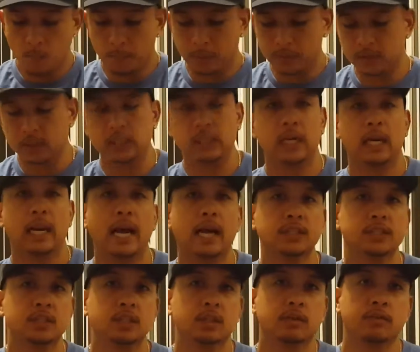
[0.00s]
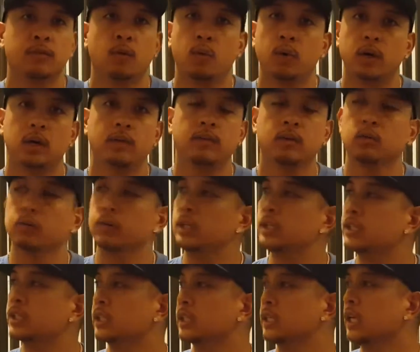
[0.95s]
But the elastic, for whatever
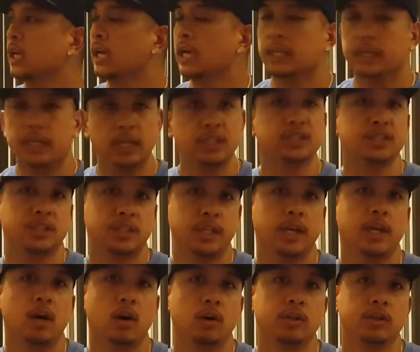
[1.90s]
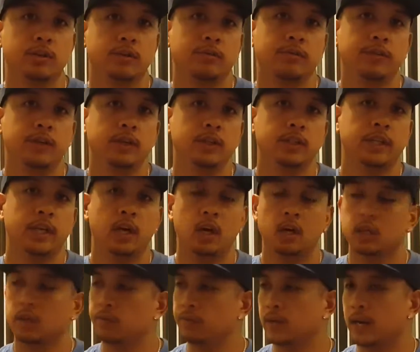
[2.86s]
reason, they stay on your feet. They
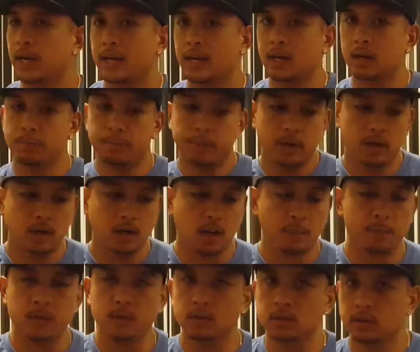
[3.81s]
hug your feet. I got a pair that I've been